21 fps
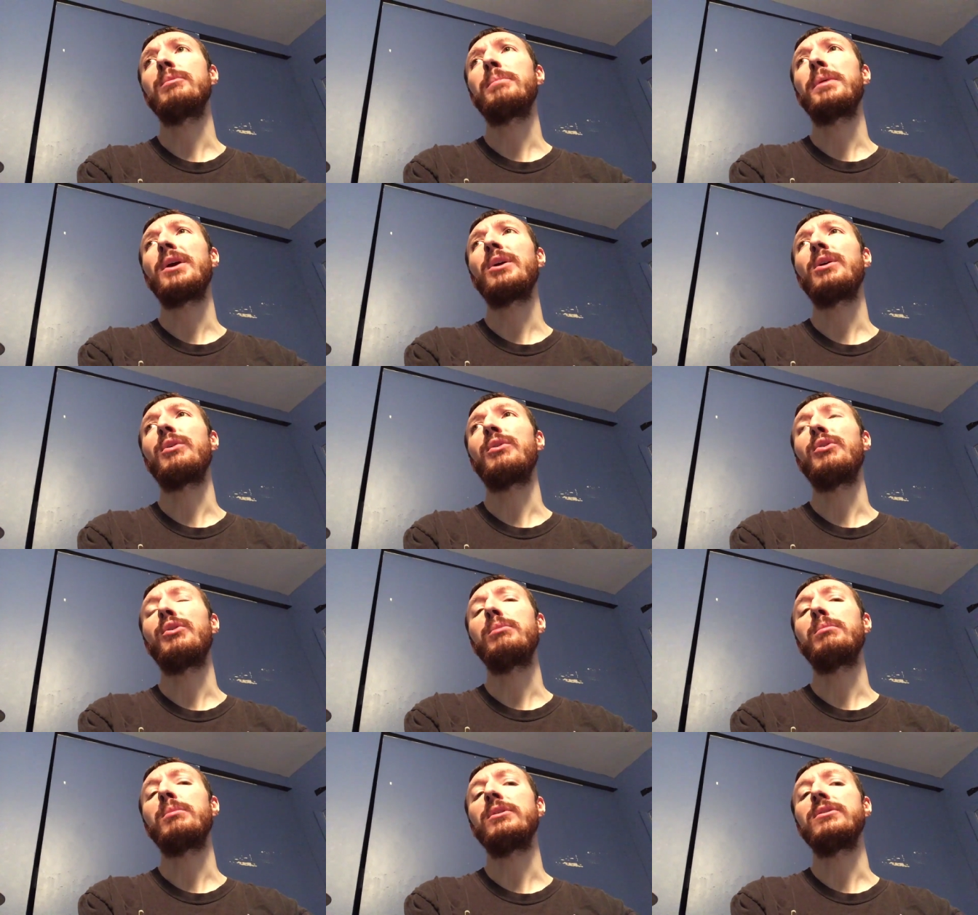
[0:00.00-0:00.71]

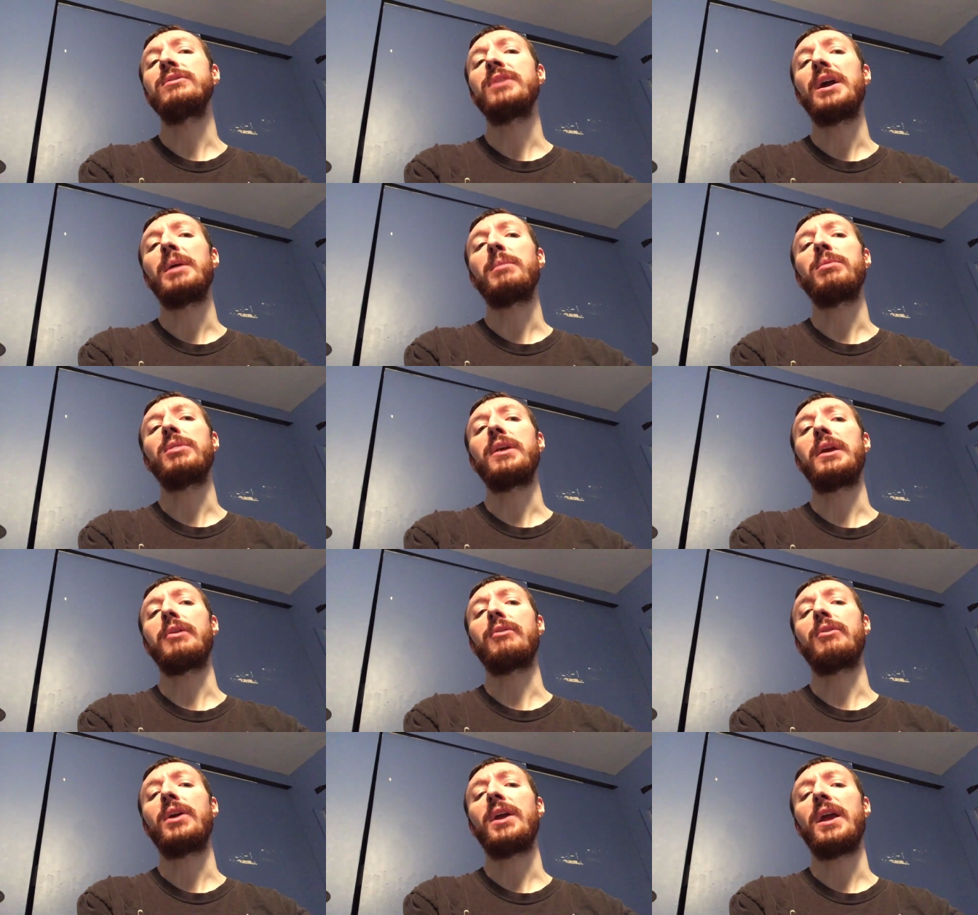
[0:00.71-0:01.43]
paranormal type
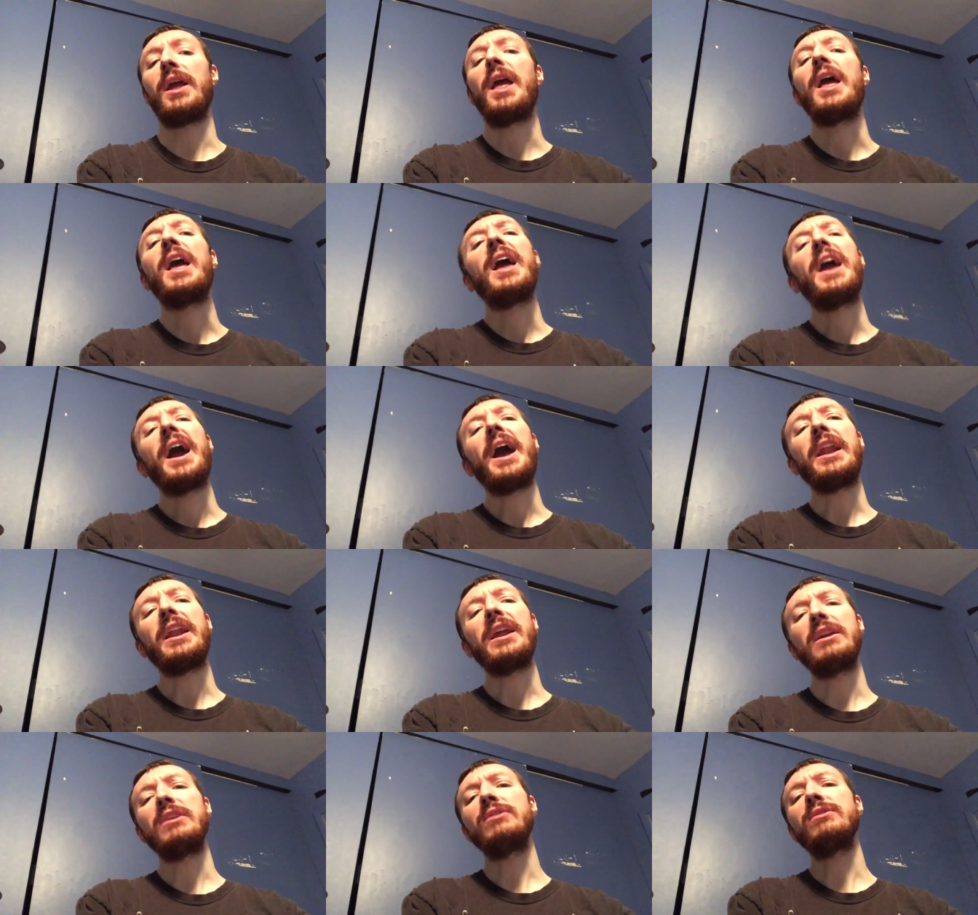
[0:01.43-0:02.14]
thing right
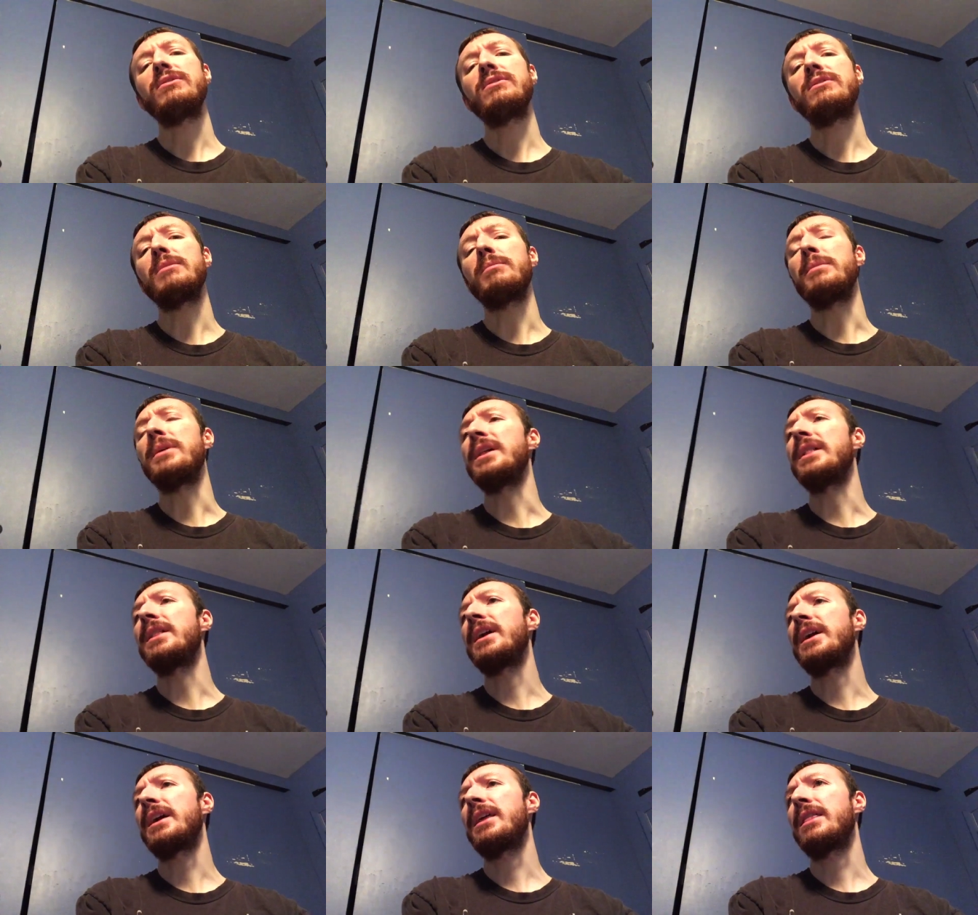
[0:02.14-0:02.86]
and i used to be
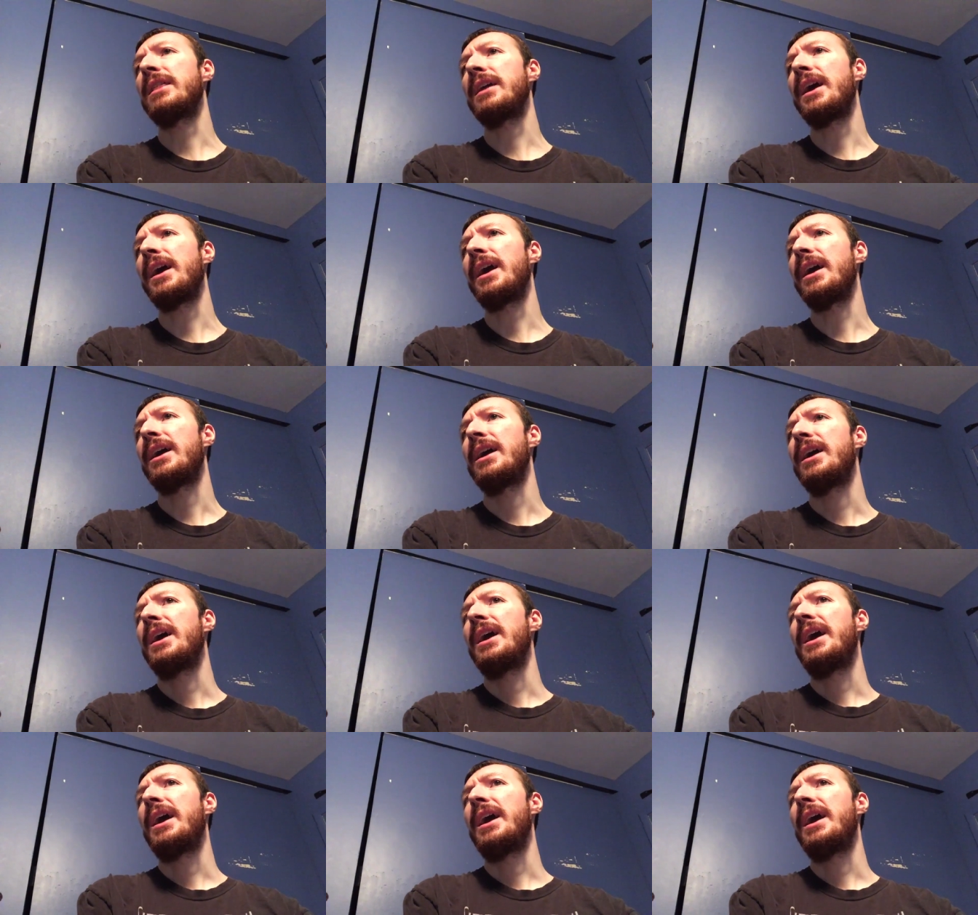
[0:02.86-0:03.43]
like that